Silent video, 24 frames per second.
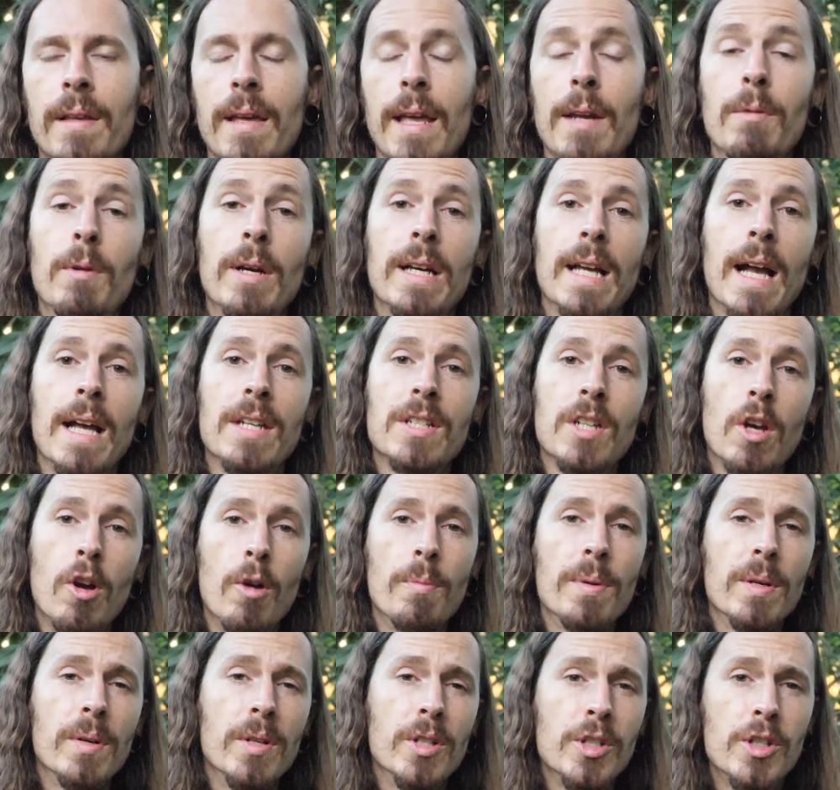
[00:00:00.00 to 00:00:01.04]
Anyway, guys, I
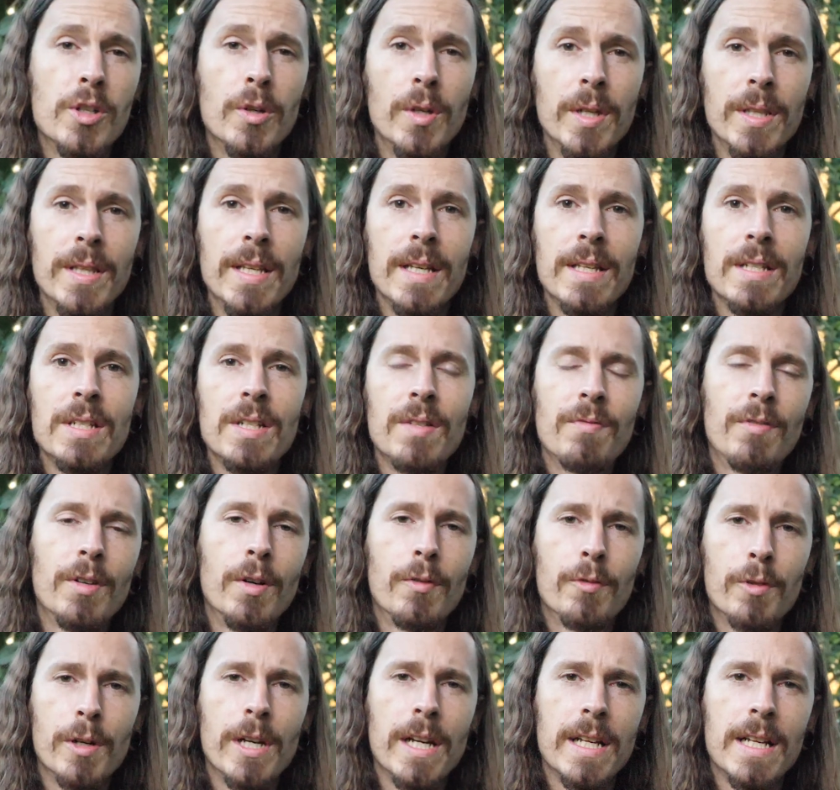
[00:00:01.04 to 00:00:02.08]
hope you enjoyed this. Feel
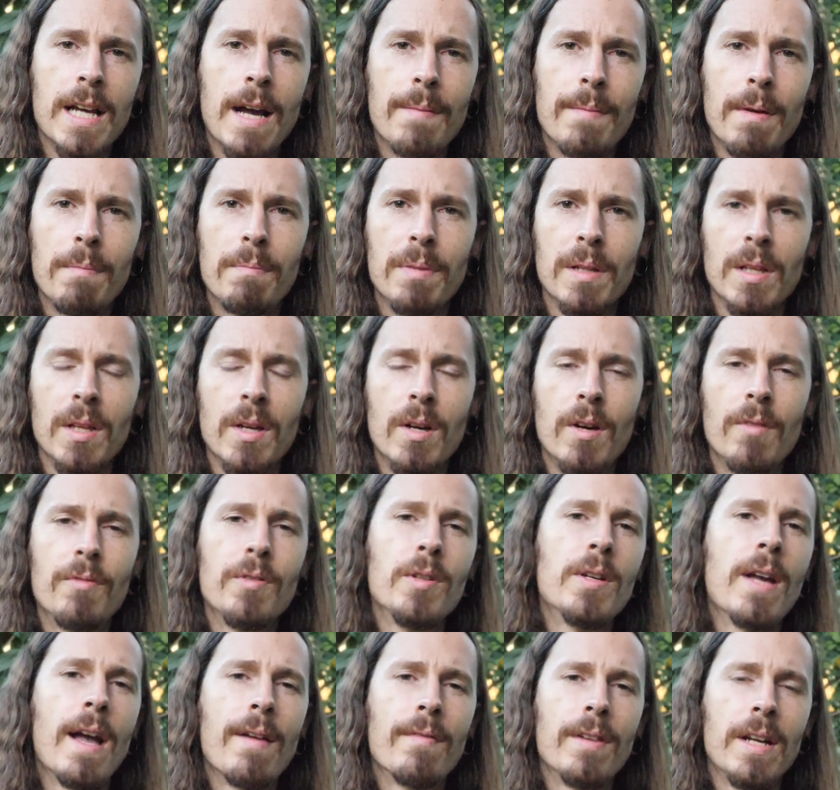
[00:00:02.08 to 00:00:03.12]
free to comment below if
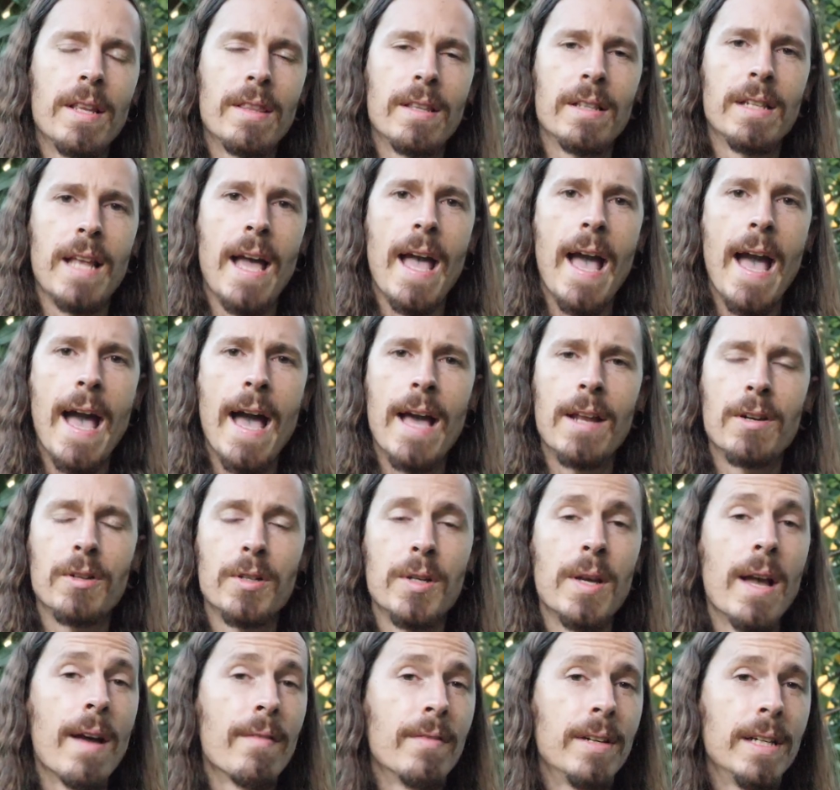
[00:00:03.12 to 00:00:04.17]
you have anything to add or
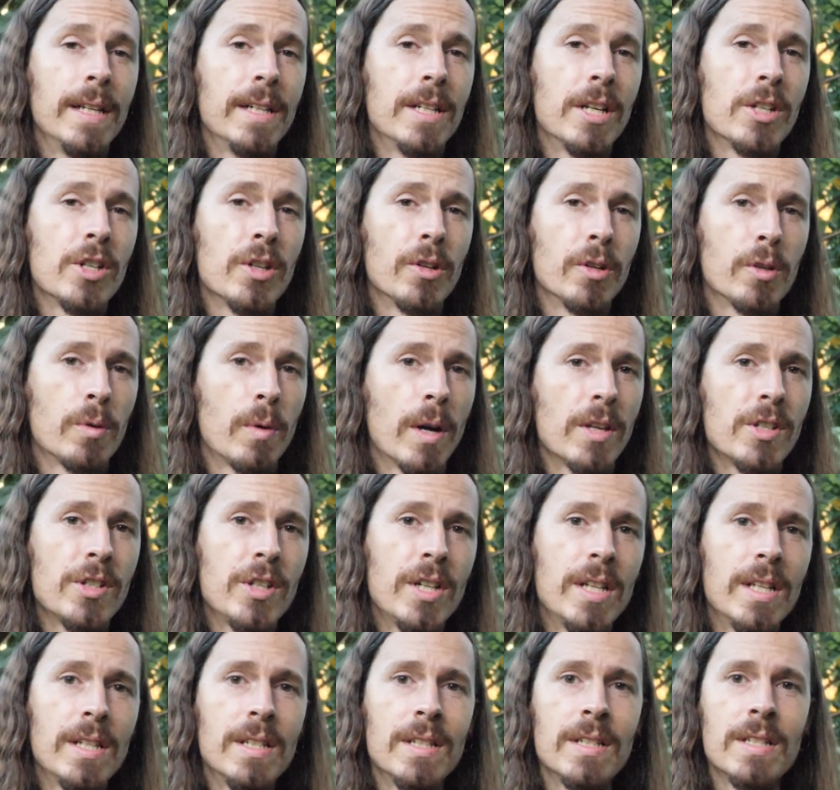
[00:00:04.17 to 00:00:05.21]
you have any additional
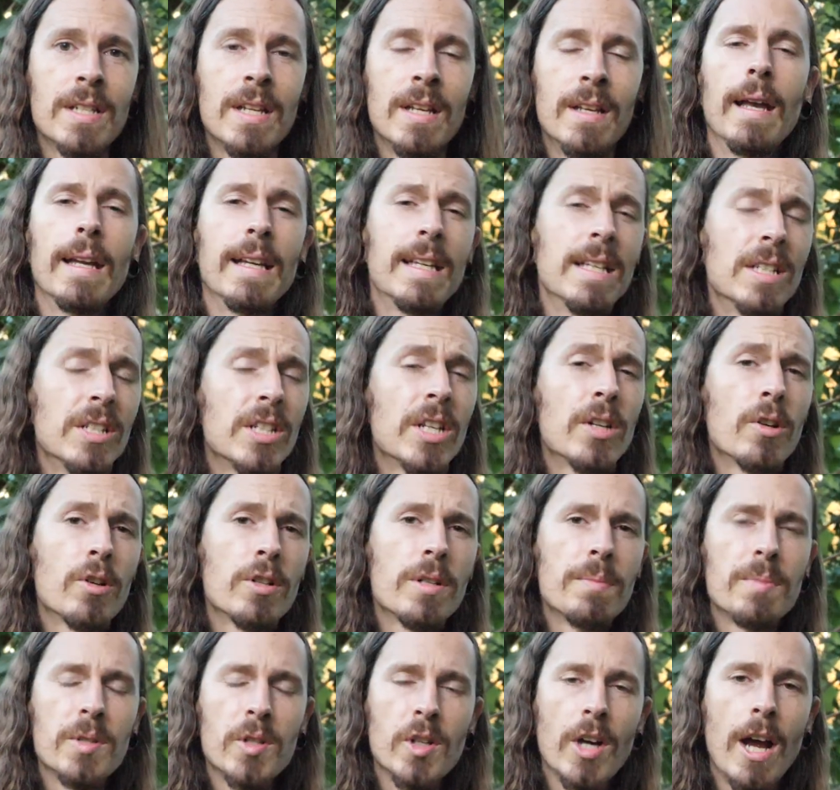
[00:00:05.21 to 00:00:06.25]
questions. And consider
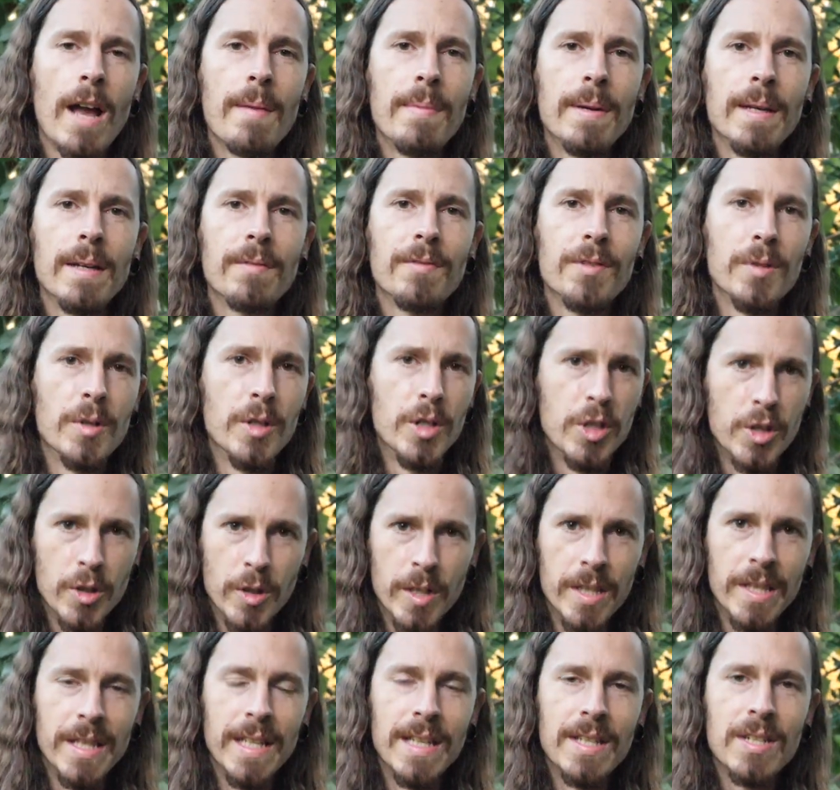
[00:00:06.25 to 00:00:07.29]
subscribing if you
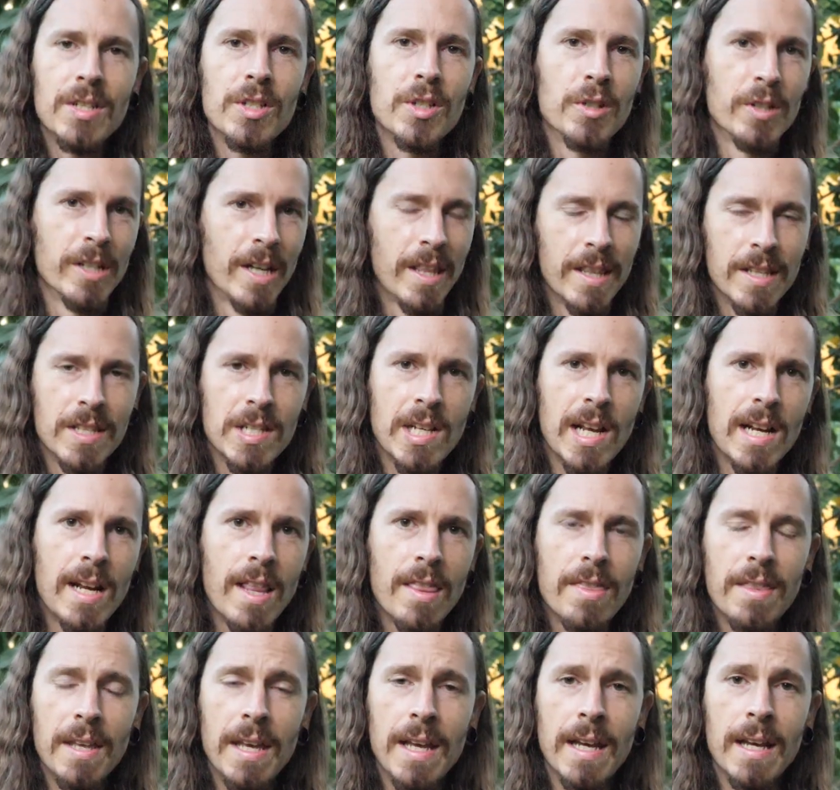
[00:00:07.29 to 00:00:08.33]
enjoyed this, you're into this kind
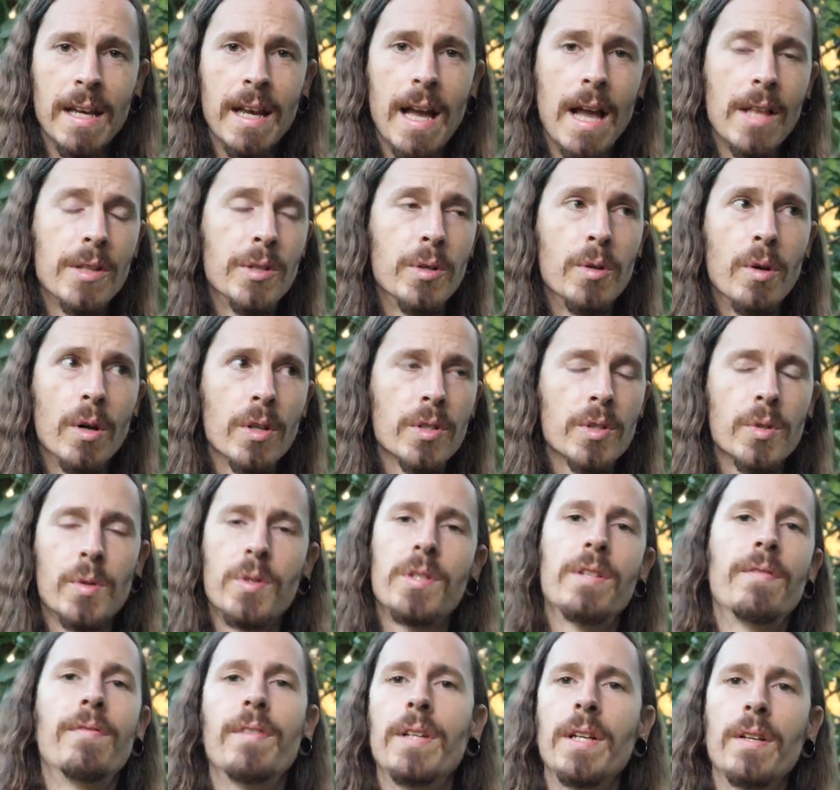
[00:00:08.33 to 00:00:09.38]
of thing. I do all
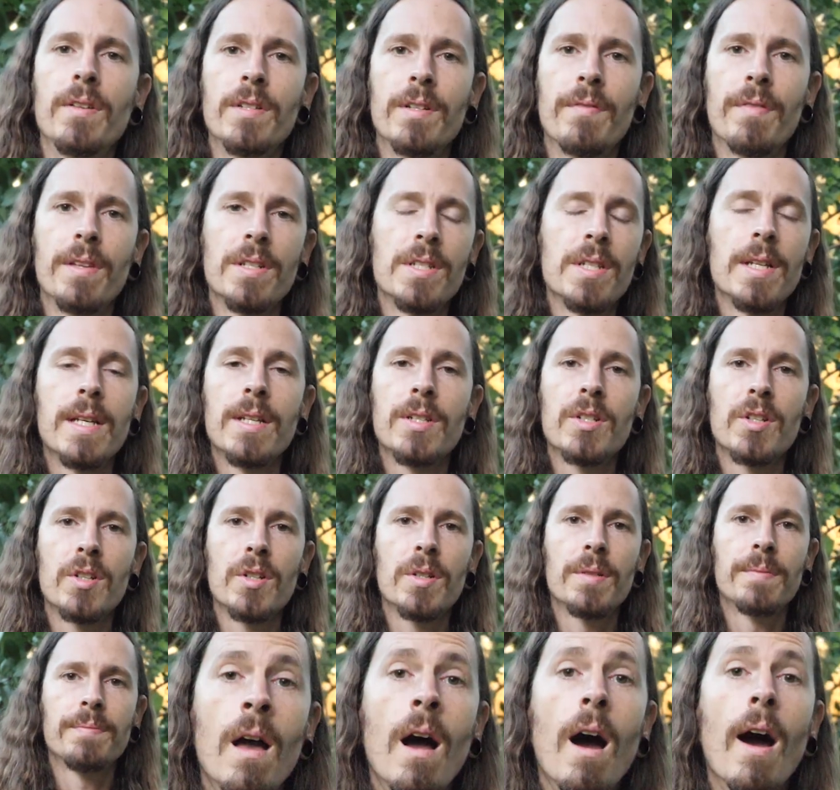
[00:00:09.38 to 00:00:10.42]
sorts of videos of this nature.
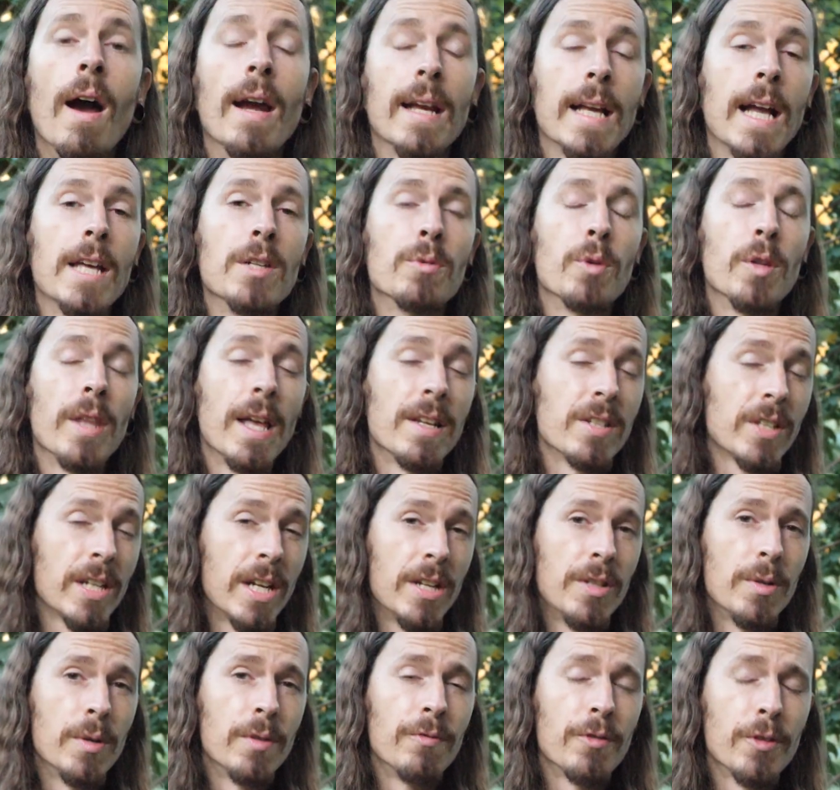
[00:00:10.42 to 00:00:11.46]
All right, guys, well, that's
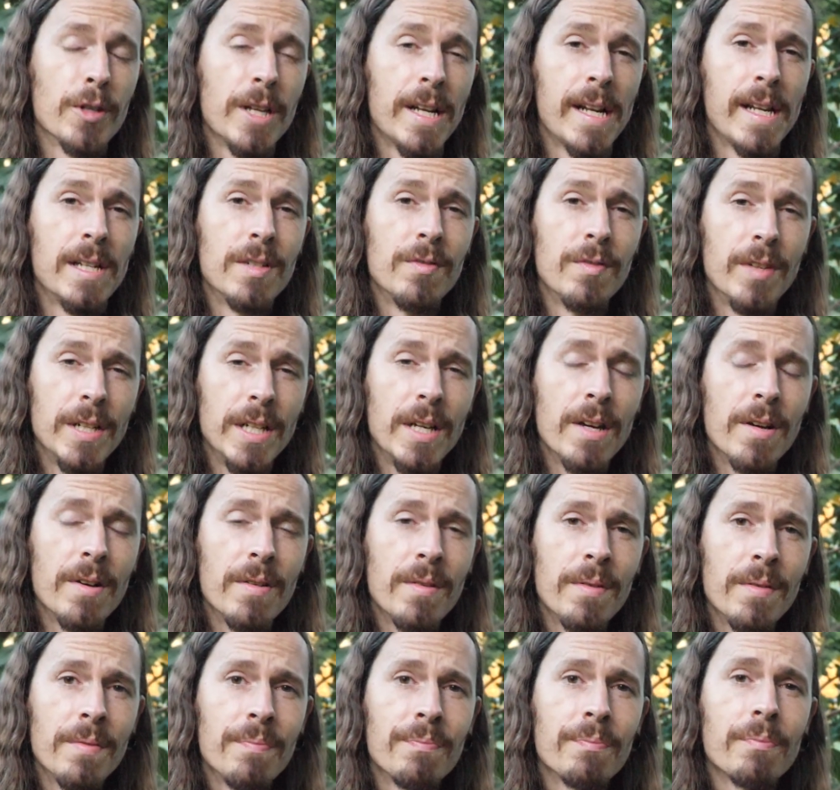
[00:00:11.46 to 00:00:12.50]
going to do it for today's
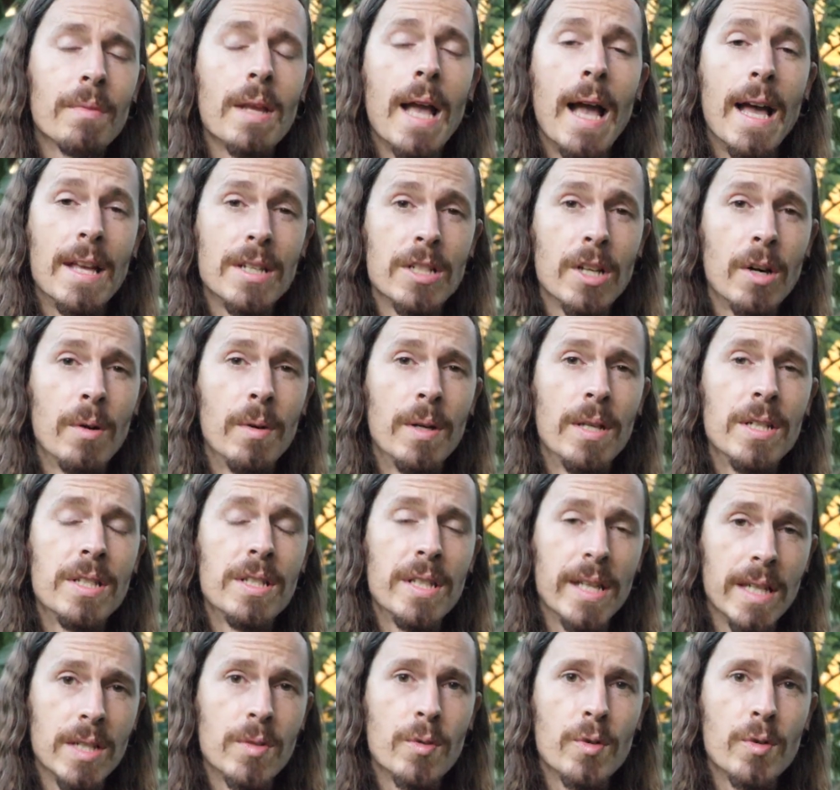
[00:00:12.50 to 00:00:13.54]
video. As always,
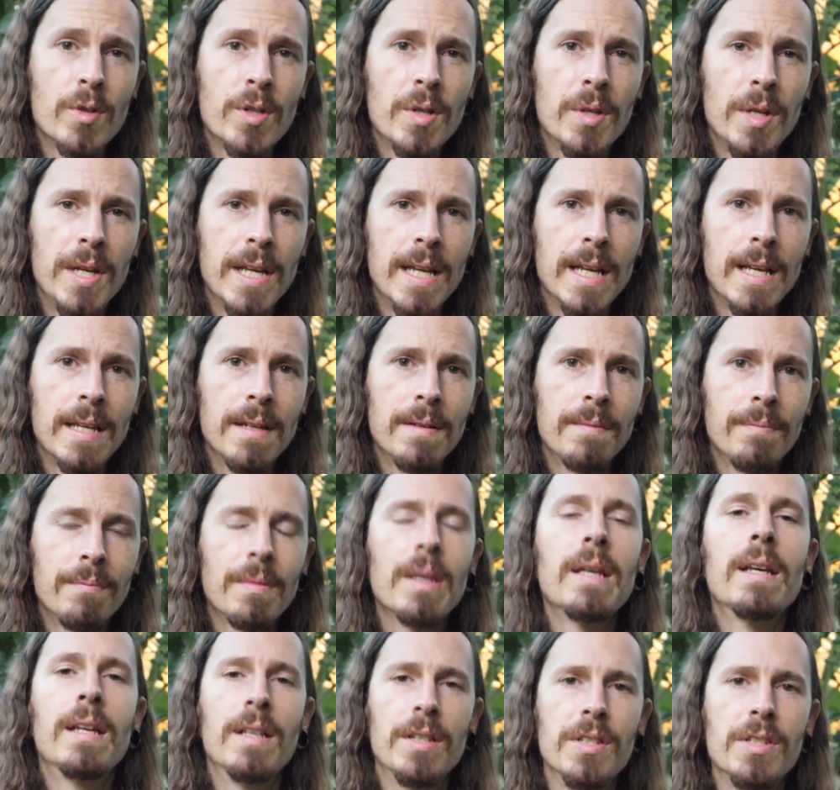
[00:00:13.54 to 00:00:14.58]
thanks for tuning in.
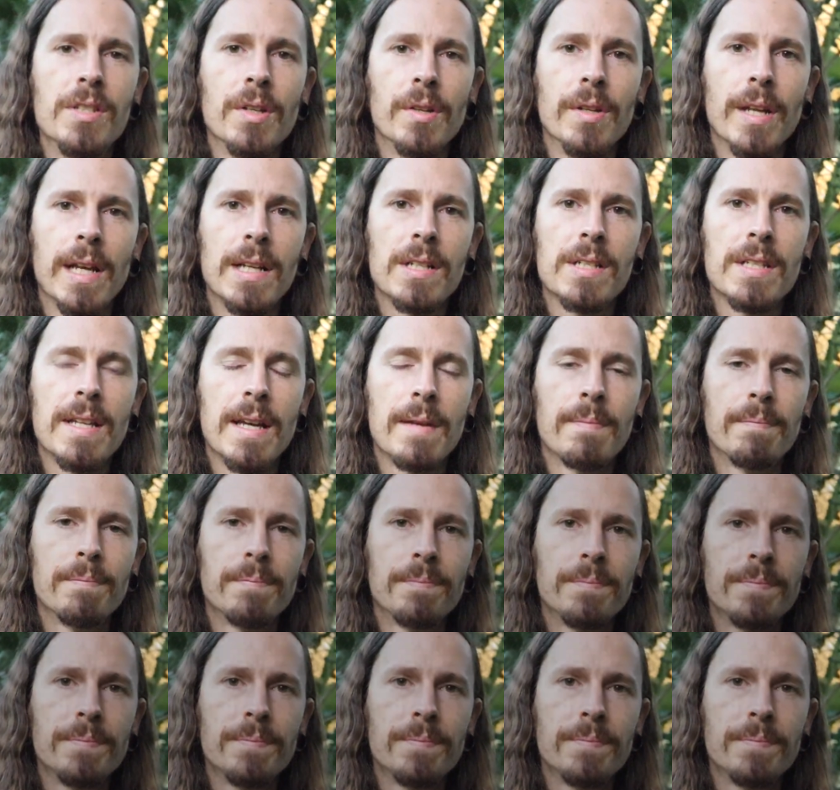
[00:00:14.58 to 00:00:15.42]
Until next time.